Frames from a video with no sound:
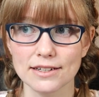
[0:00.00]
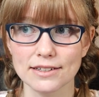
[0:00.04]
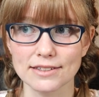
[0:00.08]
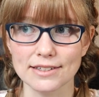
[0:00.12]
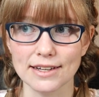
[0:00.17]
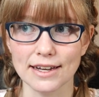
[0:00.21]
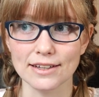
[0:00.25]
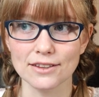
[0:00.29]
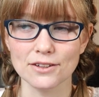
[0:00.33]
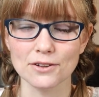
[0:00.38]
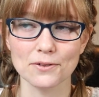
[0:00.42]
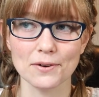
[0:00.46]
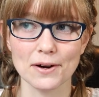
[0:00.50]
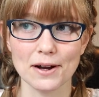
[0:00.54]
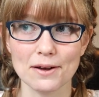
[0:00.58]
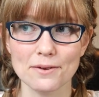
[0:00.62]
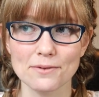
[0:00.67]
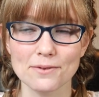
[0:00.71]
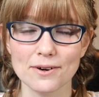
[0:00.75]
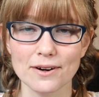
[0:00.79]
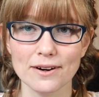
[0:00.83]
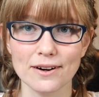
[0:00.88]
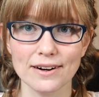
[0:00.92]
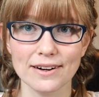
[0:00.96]
Is that the right
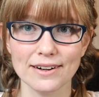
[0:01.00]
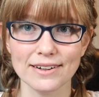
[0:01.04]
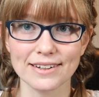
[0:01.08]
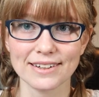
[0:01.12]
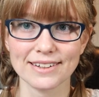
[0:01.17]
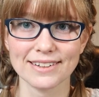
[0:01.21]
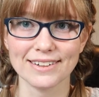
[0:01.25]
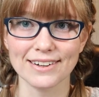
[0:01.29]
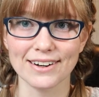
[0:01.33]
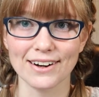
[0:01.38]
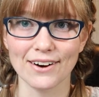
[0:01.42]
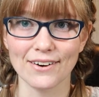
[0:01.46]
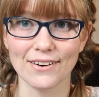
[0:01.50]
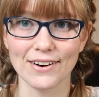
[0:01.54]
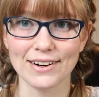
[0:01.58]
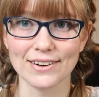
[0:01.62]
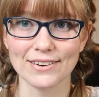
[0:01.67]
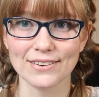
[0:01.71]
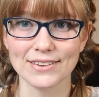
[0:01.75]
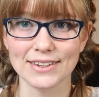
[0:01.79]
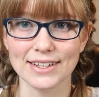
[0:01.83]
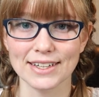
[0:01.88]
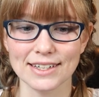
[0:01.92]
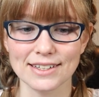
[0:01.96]
word? No, I
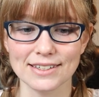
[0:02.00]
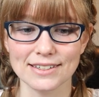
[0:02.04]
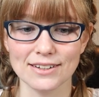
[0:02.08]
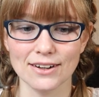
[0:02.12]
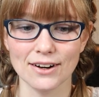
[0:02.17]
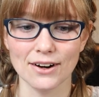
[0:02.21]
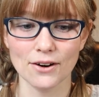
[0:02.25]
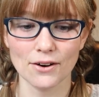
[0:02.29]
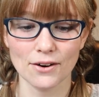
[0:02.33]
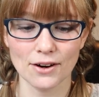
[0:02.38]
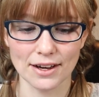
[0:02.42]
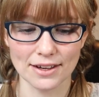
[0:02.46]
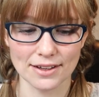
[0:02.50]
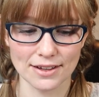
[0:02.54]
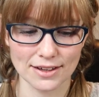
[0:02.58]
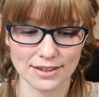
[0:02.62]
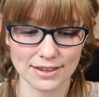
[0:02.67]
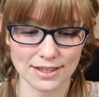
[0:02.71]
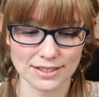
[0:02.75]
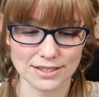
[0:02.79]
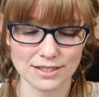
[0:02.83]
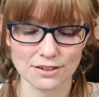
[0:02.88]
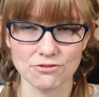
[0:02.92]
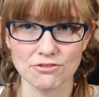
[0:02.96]
don't think so. I
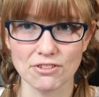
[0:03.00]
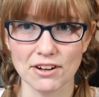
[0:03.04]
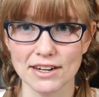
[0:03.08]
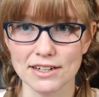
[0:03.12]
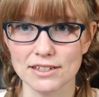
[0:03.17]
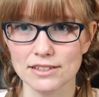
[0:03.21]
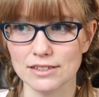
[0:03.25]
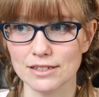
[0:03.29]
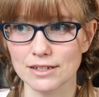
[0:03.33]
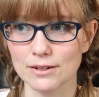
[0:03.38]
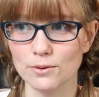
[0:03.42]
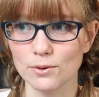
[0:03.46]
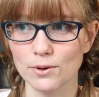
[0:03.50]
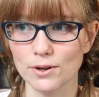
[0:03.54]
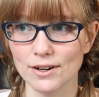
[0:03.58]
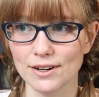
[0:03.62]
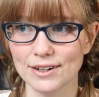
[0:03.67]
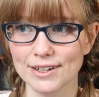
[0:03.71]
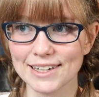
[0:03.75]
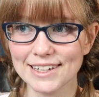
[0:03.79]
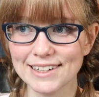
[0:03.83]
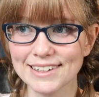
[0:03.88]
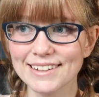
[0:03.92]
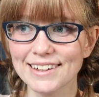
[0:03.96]
think that's a fantasy
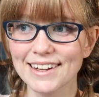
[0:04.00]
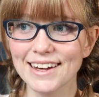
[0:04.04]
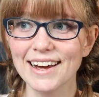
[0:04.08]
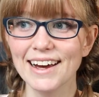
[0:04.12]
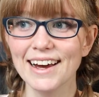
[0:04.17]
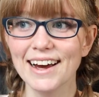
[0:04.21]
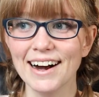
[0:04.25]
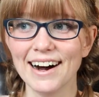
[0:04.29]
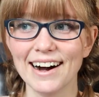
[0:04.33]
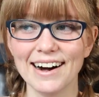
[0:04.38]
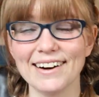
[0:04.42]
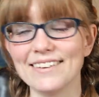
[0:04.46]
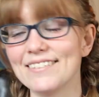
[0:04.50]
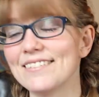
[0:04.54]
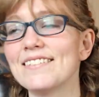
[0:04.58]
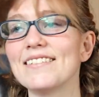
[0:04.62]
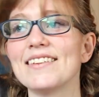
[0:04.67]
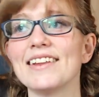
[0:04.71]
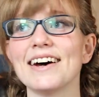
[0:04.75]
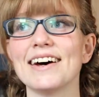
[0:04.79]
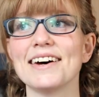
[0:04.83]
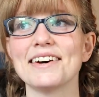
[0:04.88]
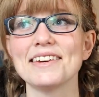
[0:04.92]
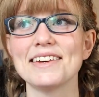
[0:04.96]
word.
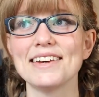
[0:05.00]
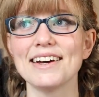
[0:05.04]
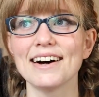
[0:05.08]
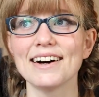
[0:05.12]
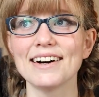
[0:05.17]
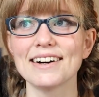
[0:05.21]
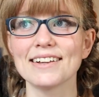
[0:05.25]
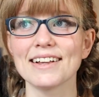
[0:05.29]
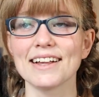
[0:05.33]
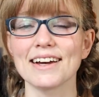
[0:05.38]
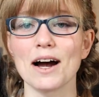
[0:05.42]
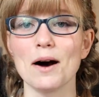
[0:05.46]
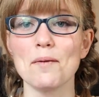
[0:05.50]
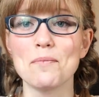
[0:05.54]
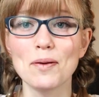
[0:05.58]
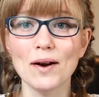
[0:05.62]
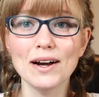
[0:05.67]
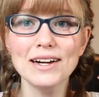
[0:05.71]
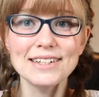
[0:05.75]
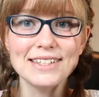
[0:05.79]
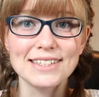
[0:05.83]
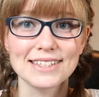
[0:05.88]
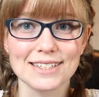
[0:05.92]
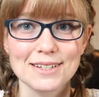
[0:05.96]
a young, like,
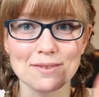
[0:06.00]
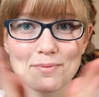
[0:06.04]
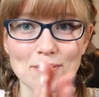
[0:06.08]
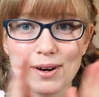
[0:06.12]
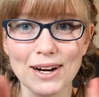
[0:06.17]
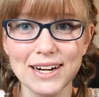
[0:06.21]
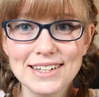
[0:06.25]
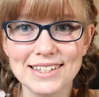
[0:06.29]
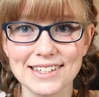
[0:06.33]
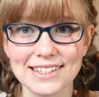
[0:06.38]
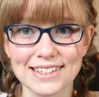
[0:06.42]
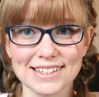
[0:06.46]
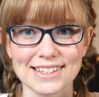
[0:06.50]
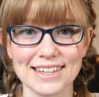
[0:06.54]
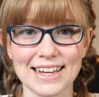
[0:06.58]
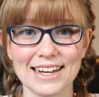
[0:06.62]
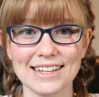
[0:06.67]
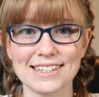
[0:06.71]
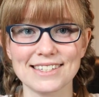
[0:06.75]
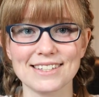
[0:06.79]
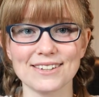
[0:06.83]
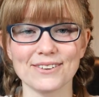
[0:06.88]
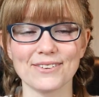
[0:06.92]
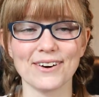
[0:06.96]
apprentice,
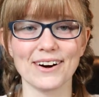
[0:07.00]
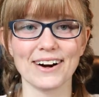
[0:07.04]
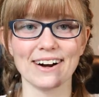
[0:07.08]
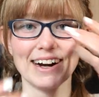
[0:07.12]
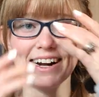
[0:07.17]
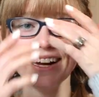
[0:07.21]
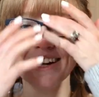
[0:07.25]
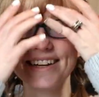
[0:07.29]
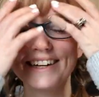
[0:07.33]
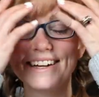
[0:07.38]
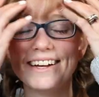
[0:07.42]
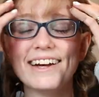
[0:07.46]
that's the word.